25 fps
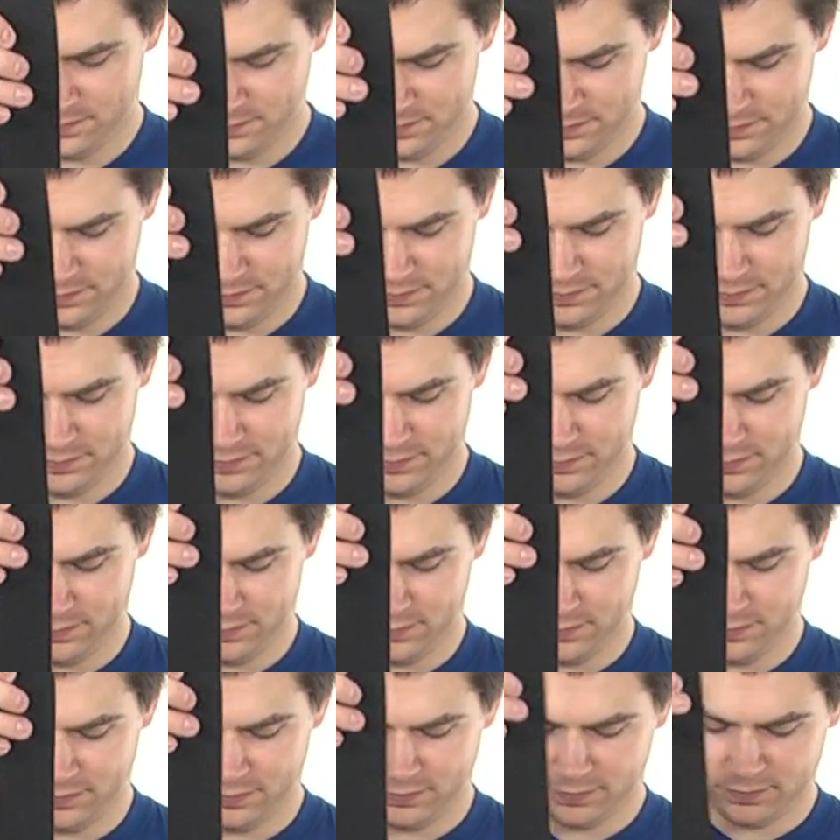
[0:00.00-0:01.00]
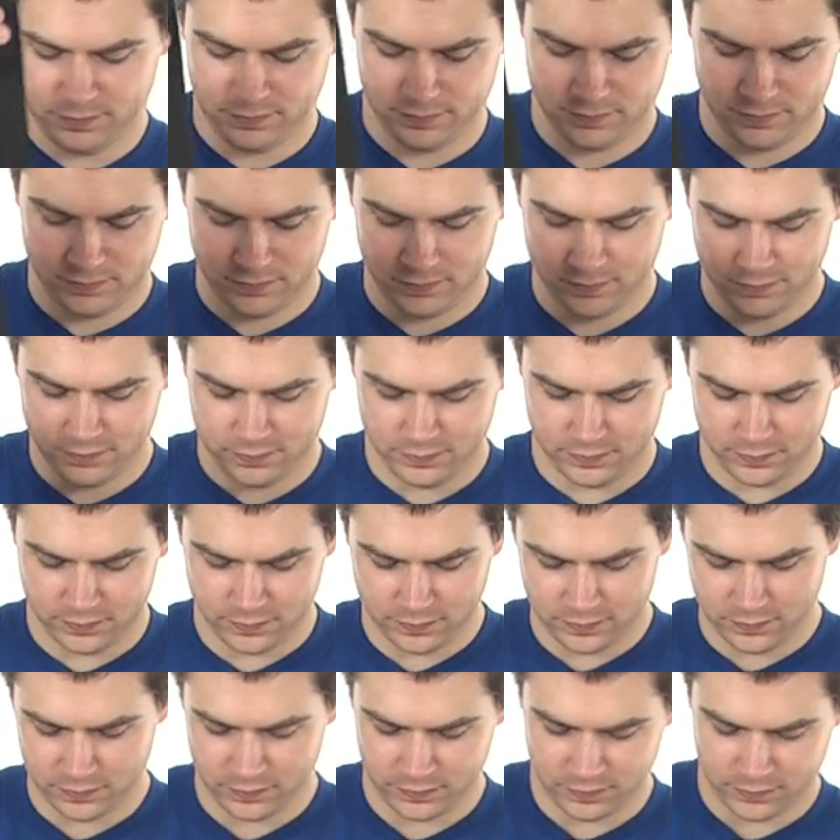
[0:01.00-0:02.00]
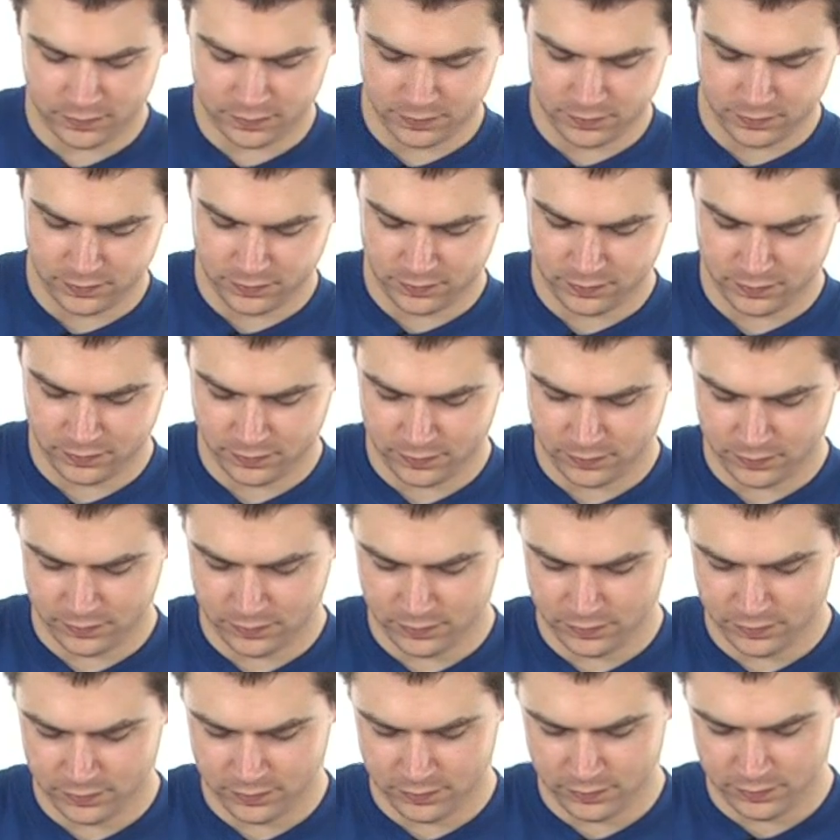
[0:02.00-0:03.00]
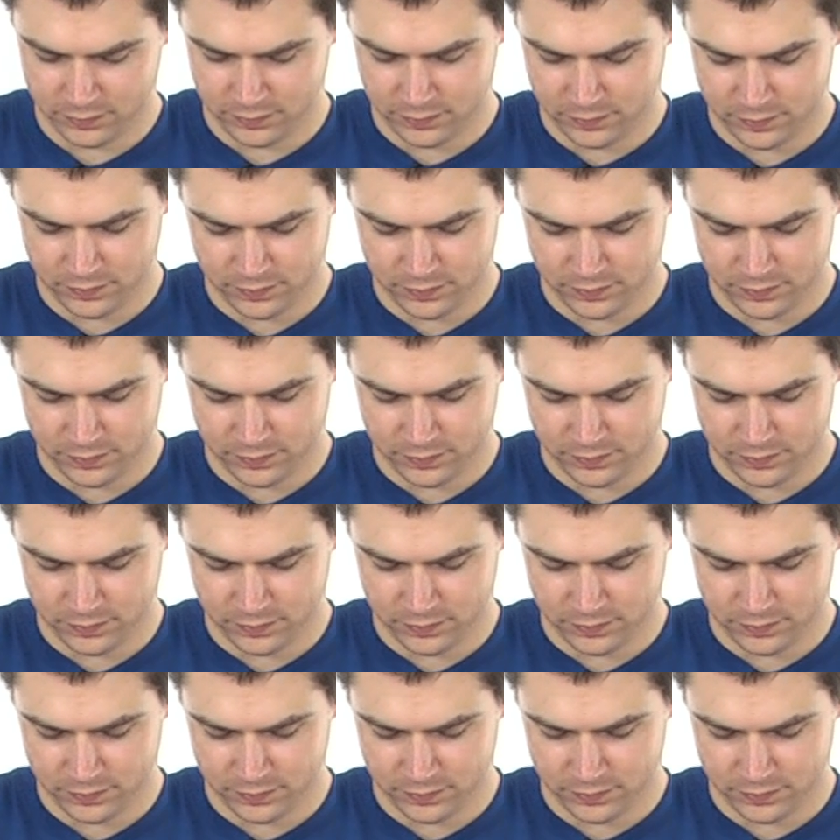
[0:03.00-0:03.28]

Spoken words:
Nothing is said.